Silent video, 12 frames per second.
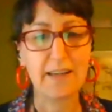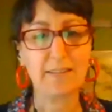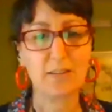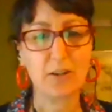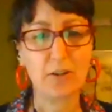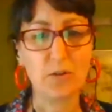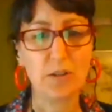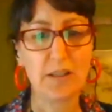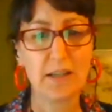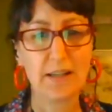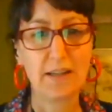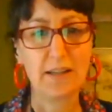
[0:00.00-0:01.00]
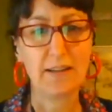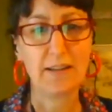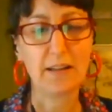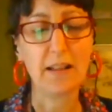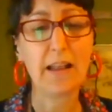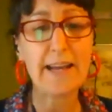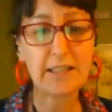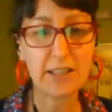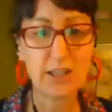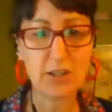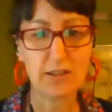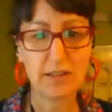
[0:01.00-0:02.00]
And so the
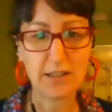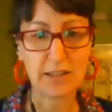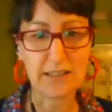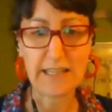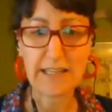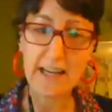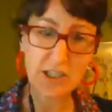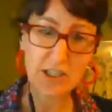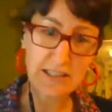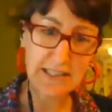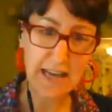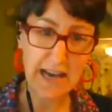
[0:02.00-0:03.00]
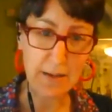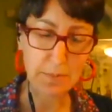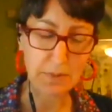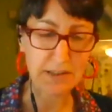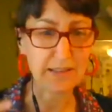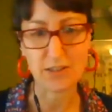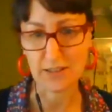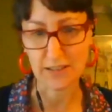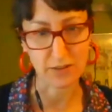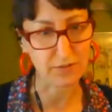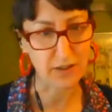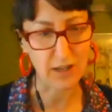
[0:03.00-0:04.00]
likelihood that they're going to take action is high, but then they're
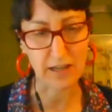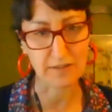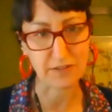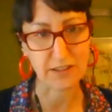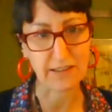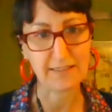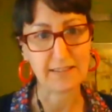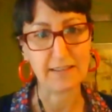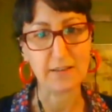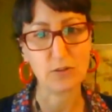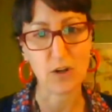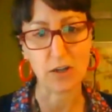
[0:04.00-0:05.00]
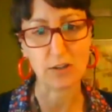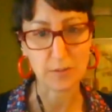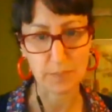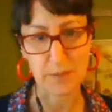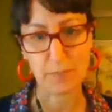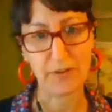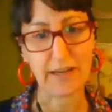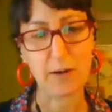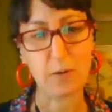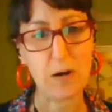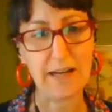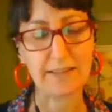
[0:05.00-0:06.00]
just going to fall off the list. And those aren't the people that
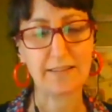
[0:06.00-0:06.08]
I want.